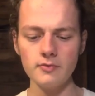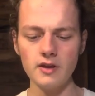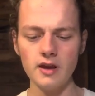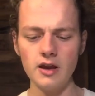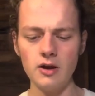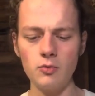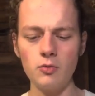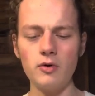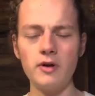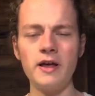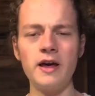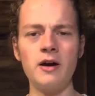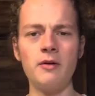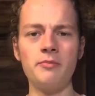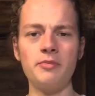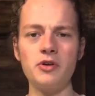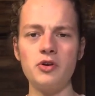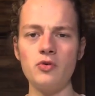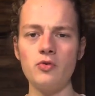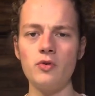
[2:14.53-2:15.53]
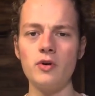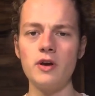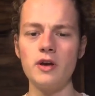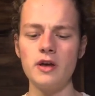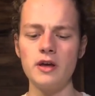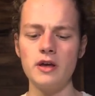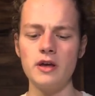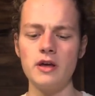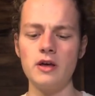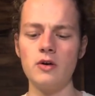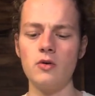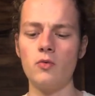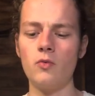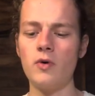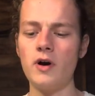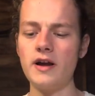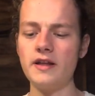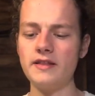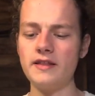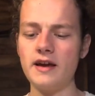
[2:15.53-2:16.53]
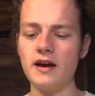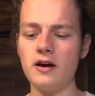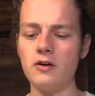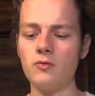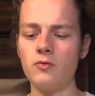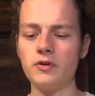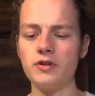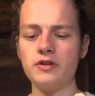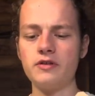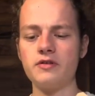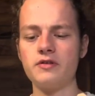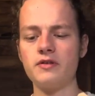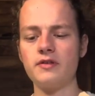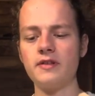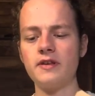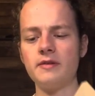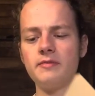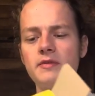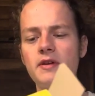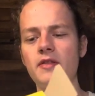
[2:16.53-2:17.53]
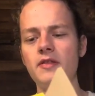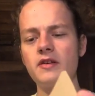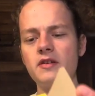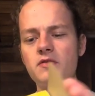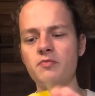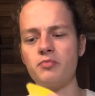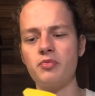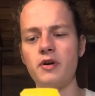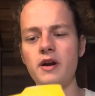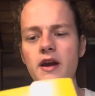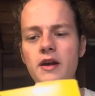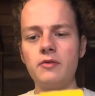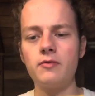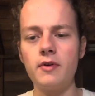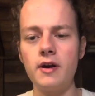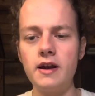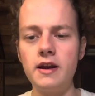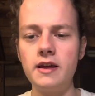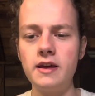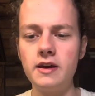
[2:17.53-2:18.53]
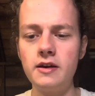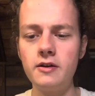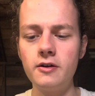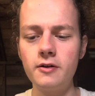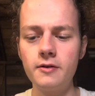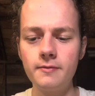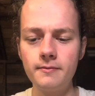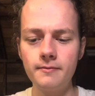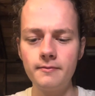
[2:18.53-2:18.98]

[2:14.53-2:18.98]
it will help you wind down when you sleep. Now this brand right here,